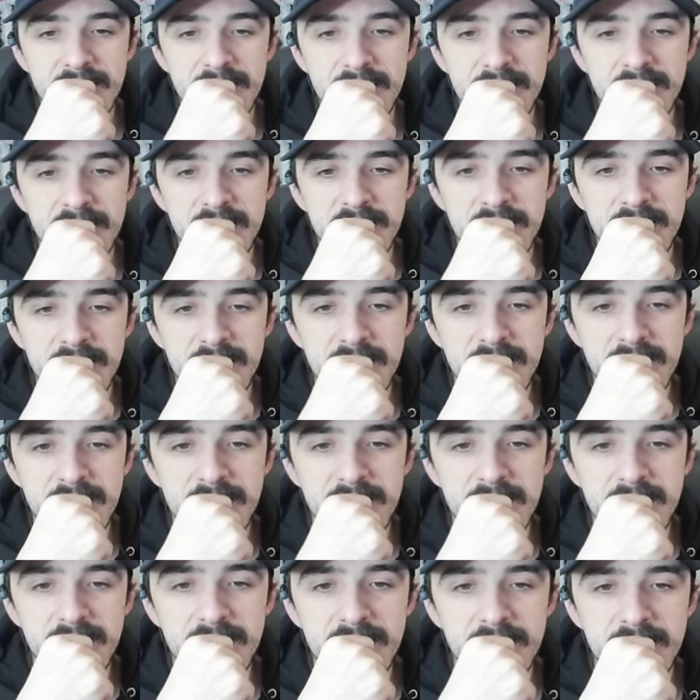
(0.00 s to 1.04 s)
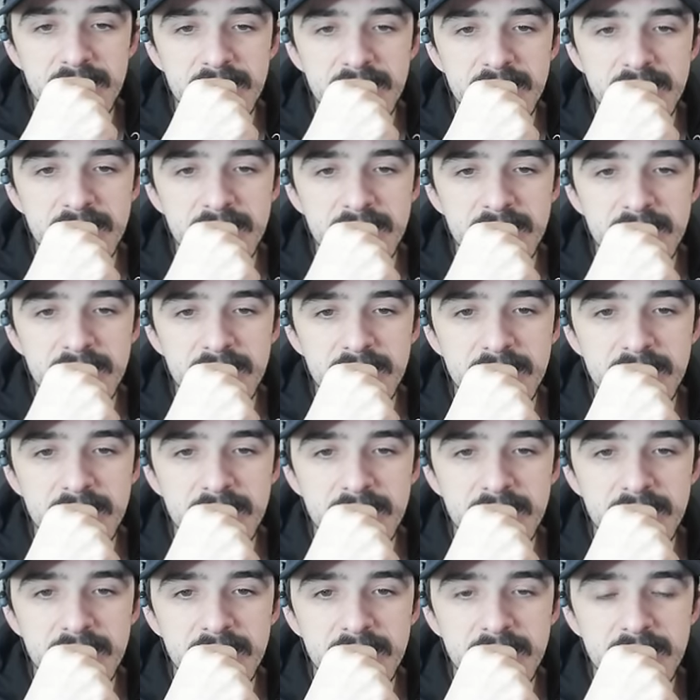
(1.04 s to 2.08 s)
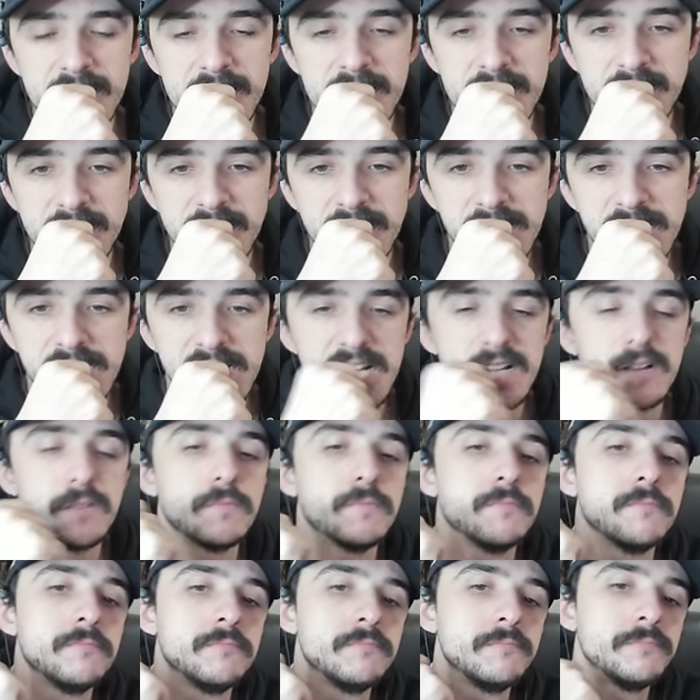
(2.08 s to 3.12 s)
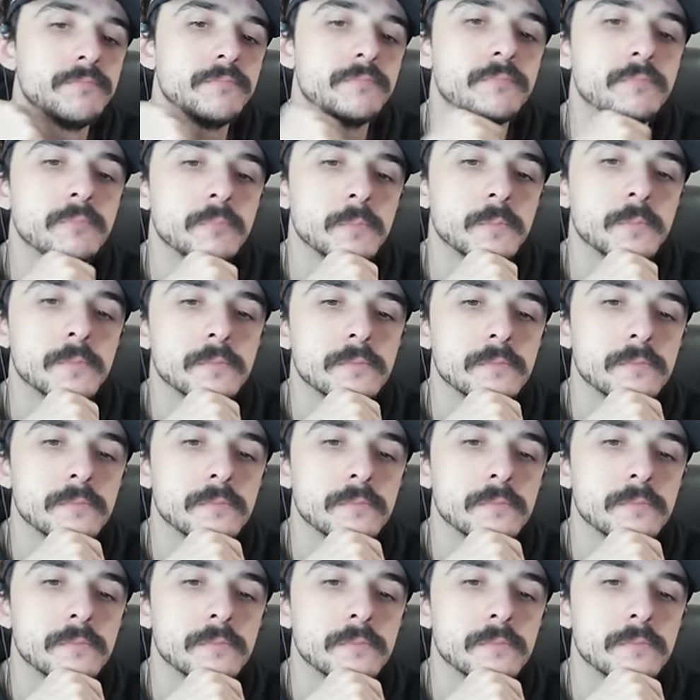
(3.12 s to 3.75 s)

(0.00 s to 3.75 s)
(not speaking)